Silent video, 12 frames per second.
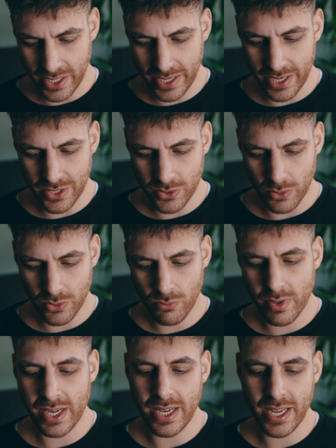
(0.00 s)
here is your
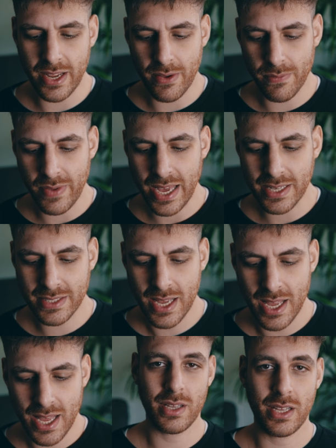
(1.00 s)
3D effects,
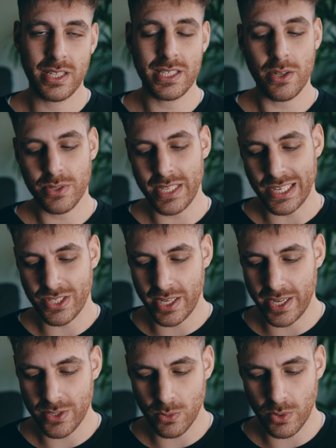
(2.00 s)
and this little section
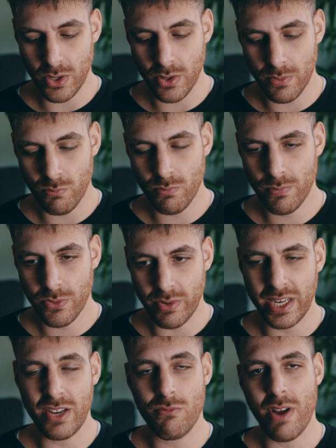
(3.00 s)
here is all your
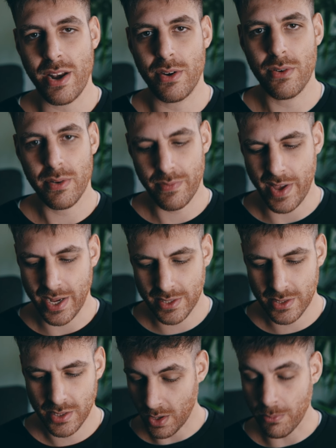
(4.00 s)
3D render
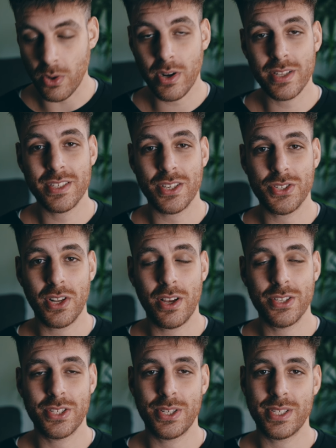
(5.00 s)
effects. I'm not going to touch the
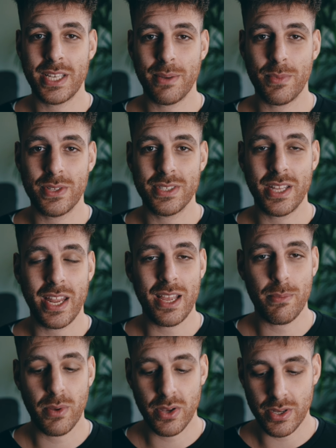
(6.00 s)
last two segments
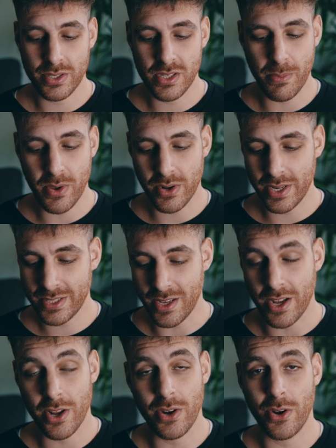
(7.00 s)
today because, to be
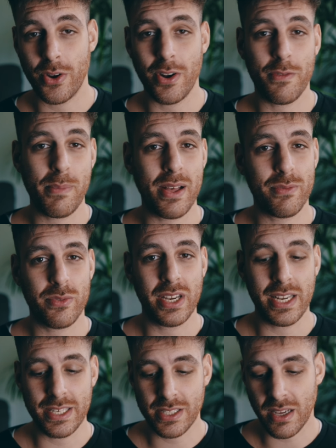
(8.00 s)
honest, I don't know enough about
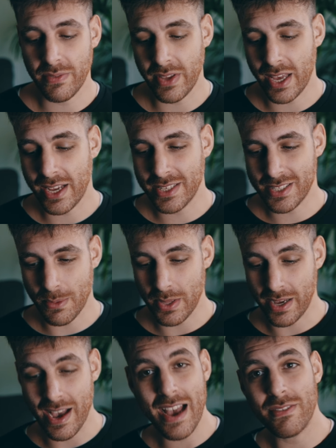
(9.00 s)
3D stuff yet. It's
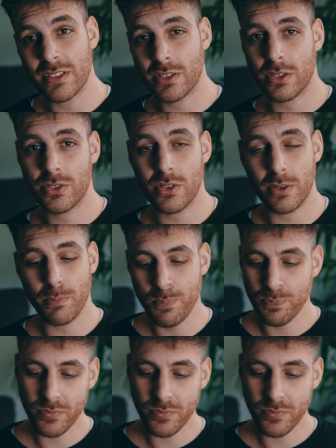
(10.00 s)
something I haven't touched on.